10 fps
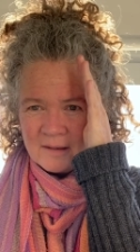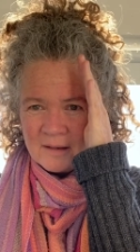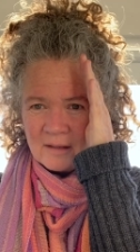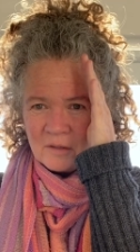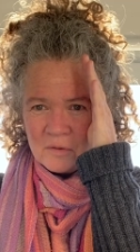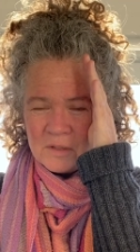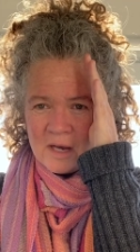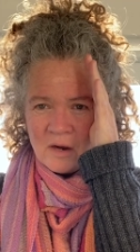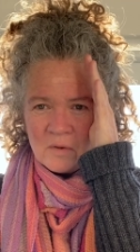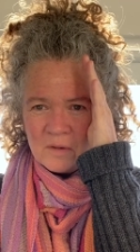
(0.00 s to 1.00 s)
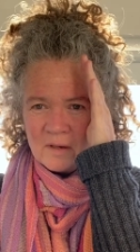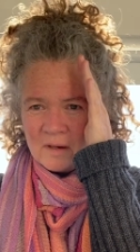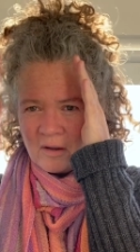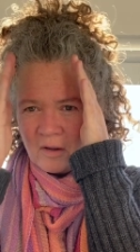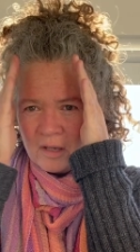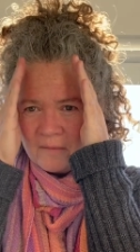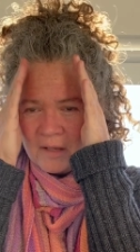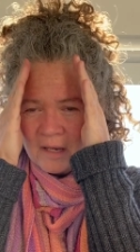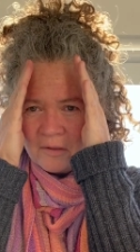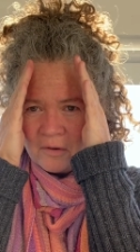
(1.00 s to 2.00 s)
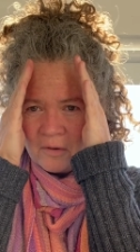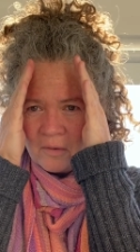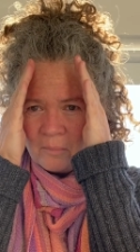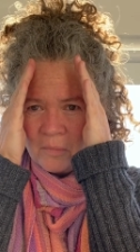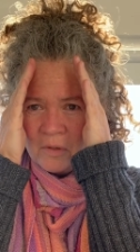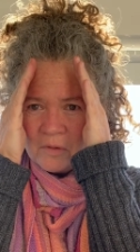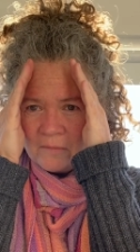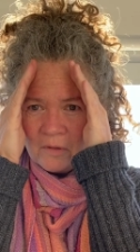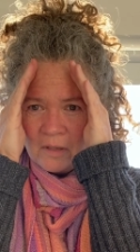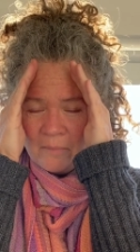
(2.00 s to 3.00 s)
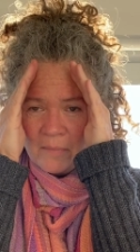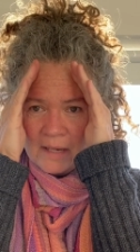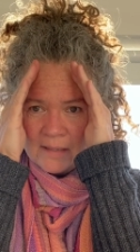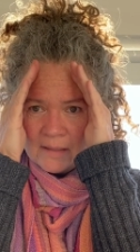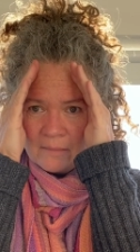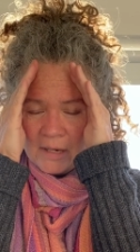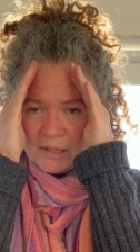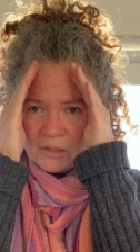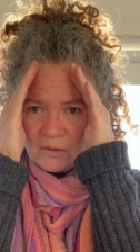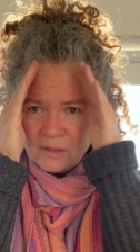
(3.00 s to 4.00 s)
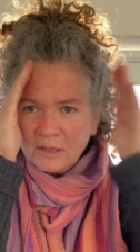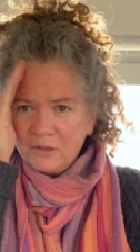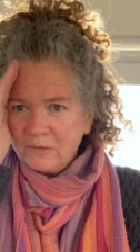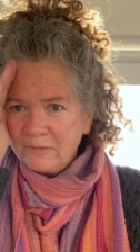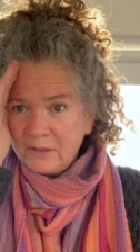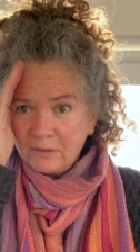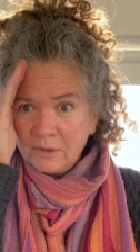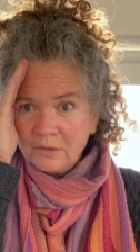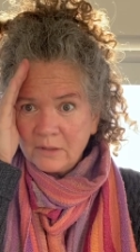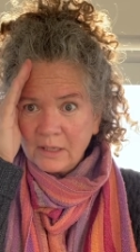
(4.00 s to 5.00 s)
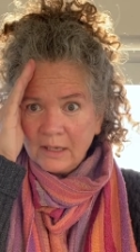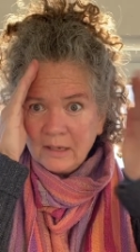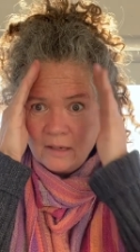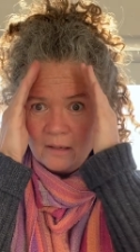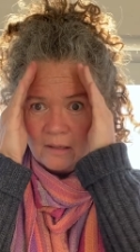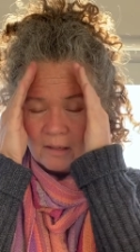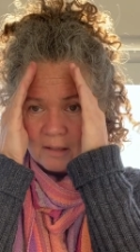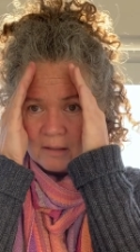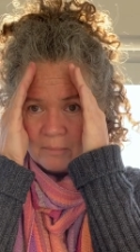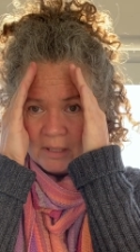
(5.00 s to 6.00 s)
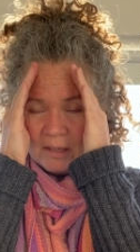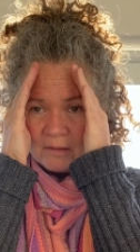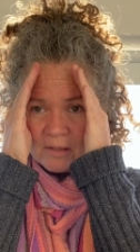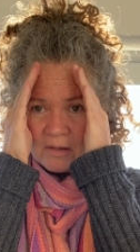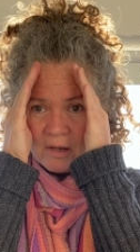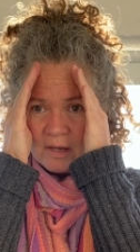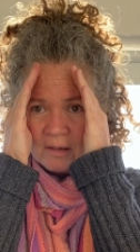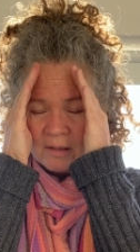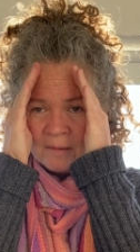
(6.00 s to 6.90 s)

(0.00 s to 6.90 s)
close out all of the other beautiful, amazing, magical things you feel when you're a kid. You get the blinkers on.